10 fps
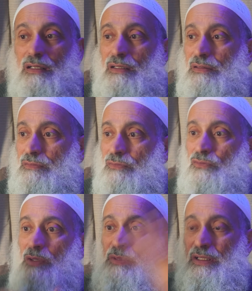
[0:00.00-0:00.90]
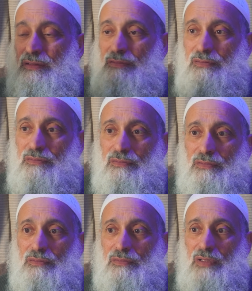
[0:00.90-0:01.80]
Women
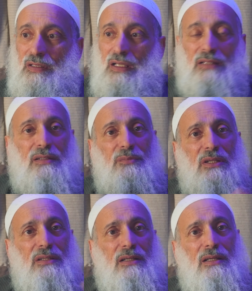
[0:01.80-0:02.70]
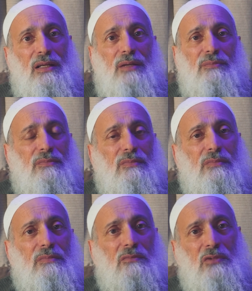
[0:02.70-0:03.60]
that the media claim
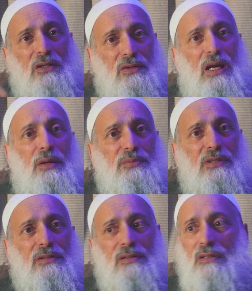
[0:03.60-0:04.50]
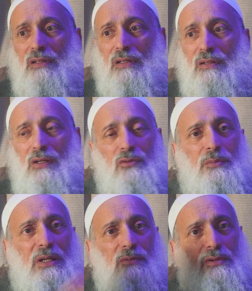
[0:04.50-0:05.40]
were raped, the
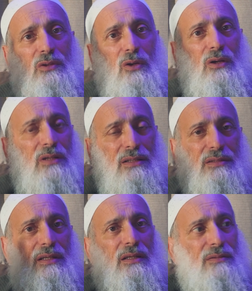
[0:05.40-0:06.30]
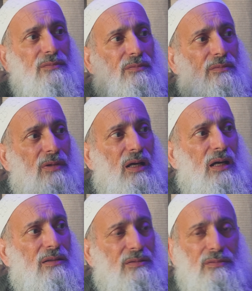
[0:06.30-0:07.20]
woman would call and say,
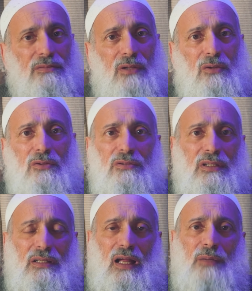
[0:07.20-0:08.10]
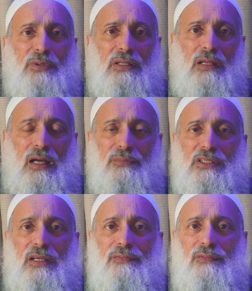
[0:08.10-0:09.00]
no, didn't happen, I'm
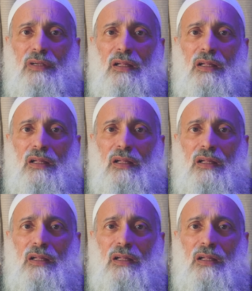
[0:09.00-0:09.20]
safe.